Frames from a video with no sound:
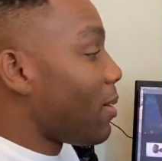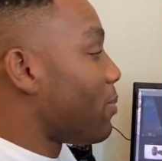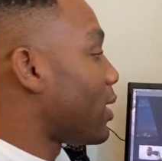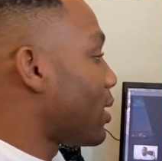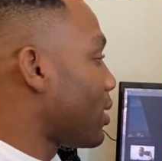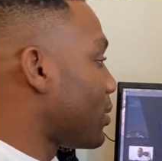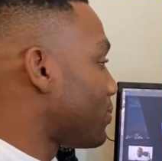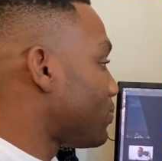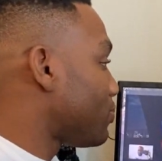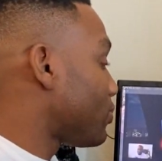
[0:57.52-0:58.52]
But um,
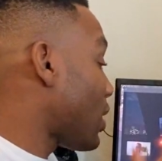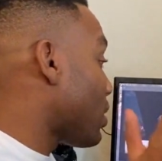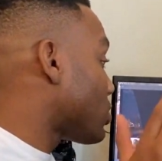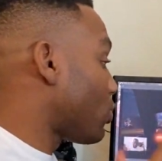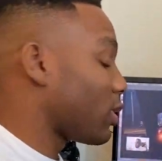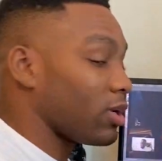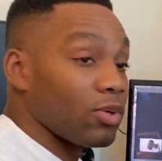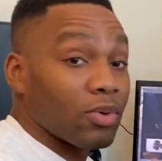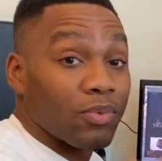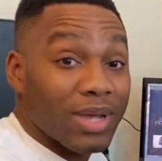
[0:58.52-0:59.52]
yeah, so we're gonna
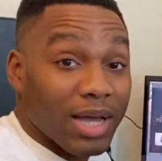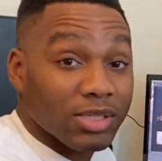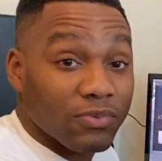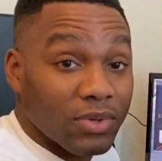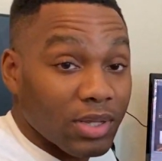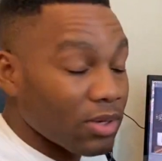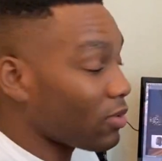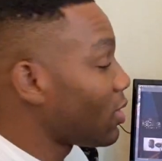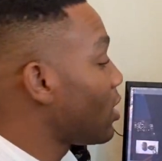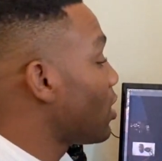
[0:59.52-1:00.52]
do a reaction video